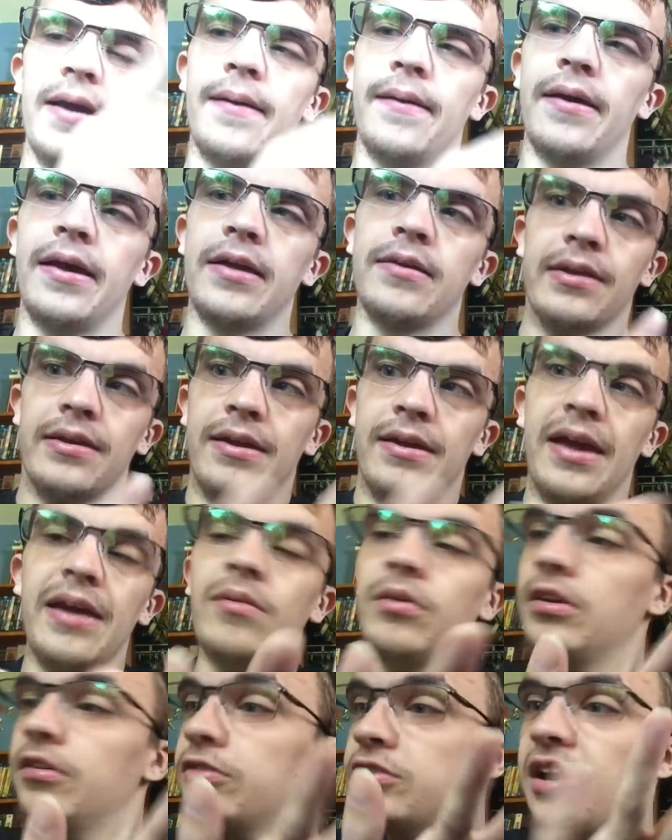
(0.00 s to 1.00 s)
And hey,
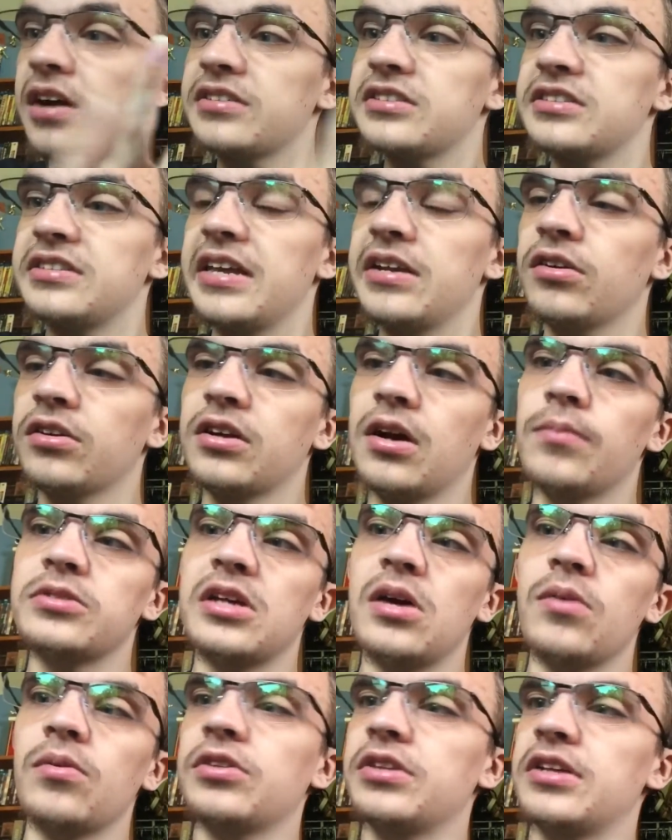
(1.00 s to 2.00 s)
what if Scott Snyder comes
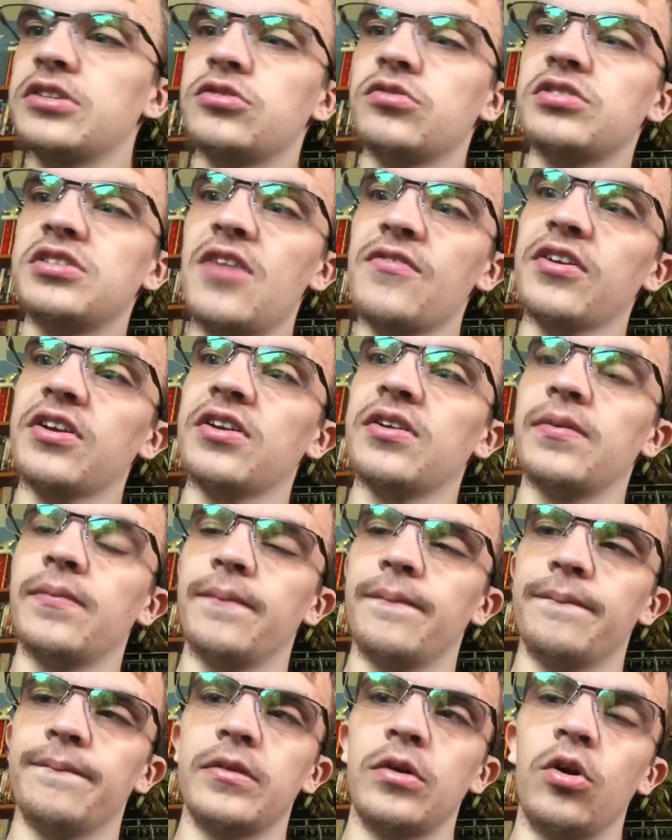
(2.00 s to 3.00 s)
out with issue seven
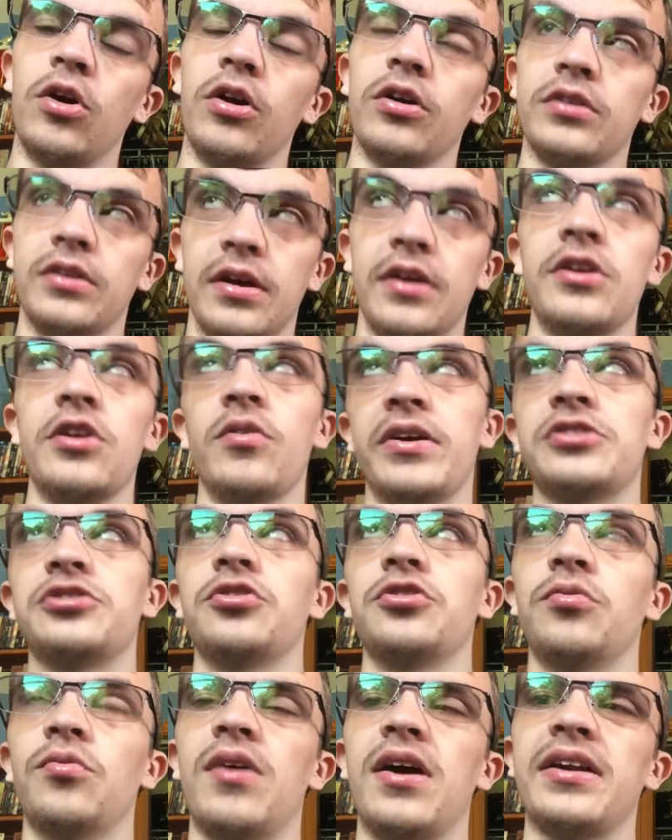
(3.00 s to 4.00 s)
or a new
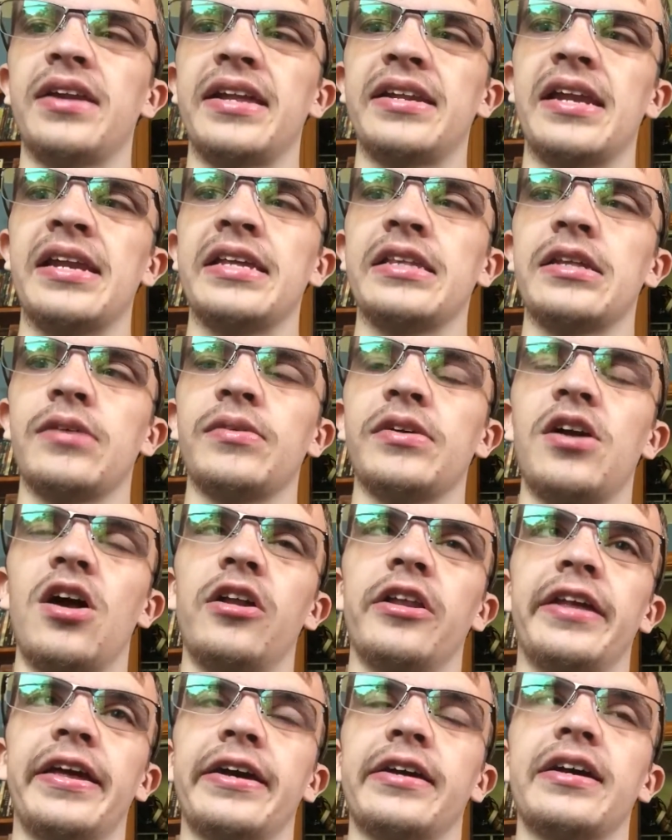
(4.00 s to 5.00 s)
issue one? I, mean, I think they would call
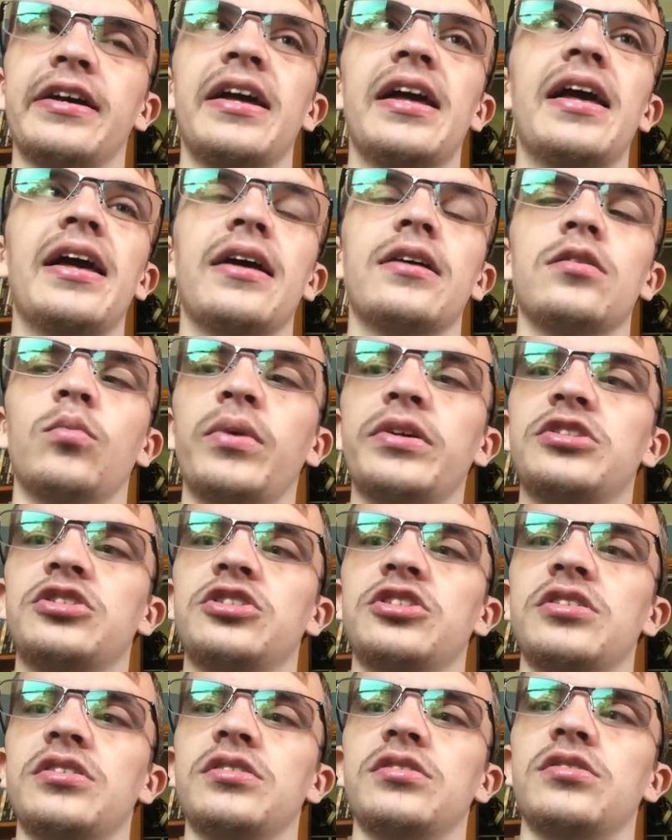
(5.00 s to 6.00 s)
it like
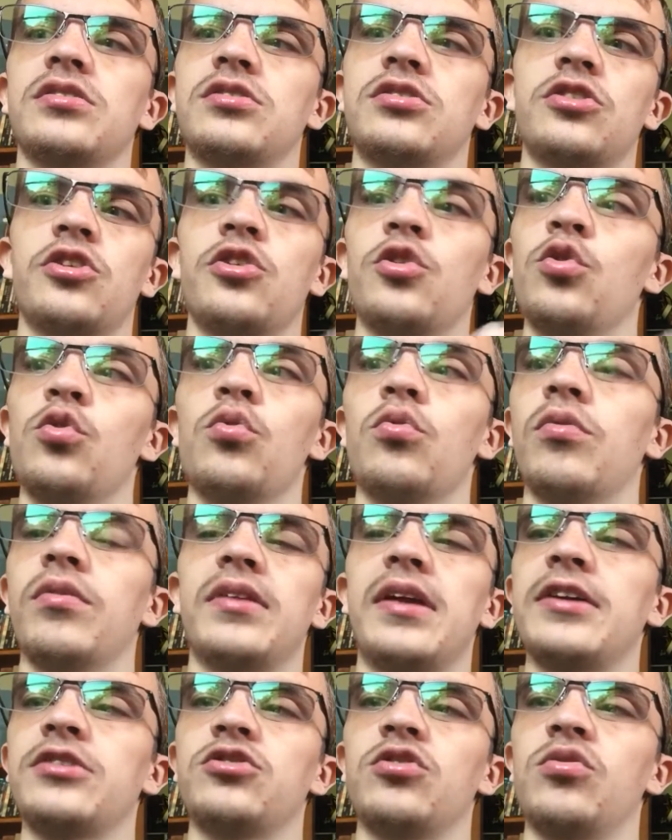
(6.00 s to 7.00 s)
Wytches two
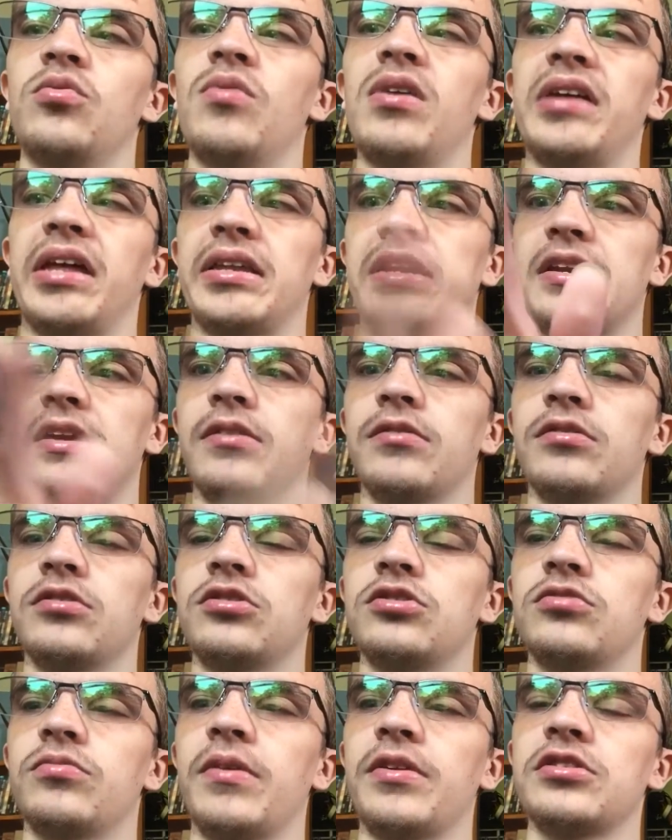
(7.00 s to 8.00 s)
issue one, they did
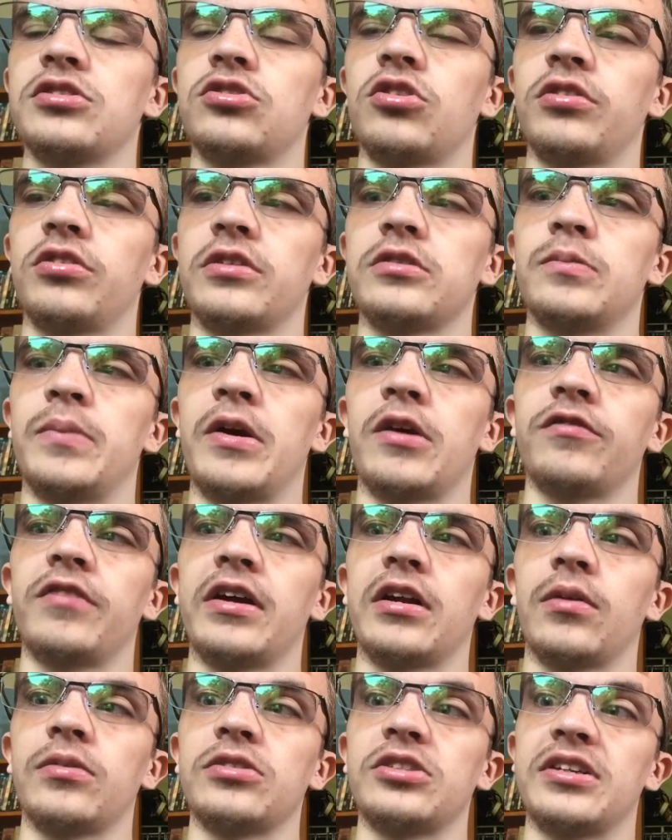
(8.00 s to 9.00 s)
with Shirtless Bear
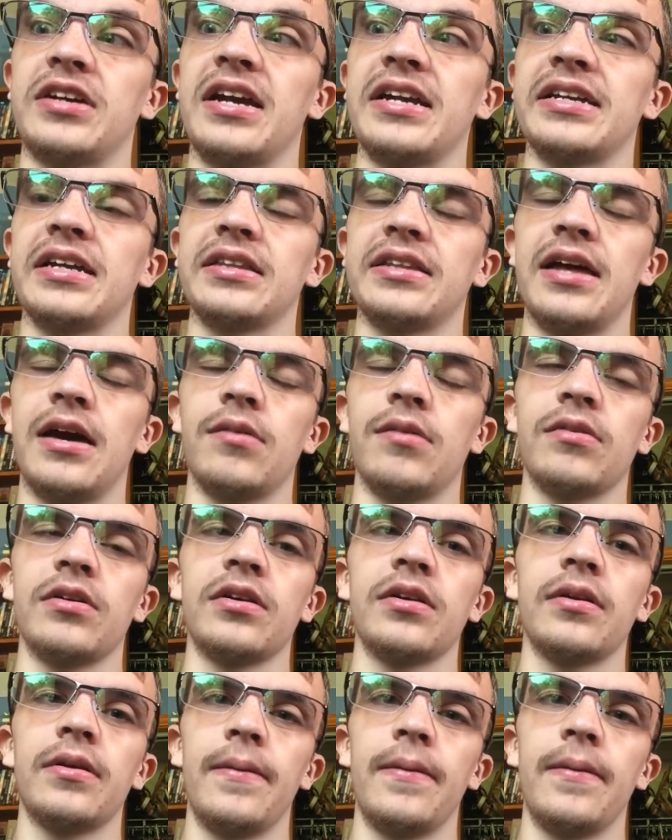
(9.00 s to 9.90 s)
Fighter, which I gotta get that one.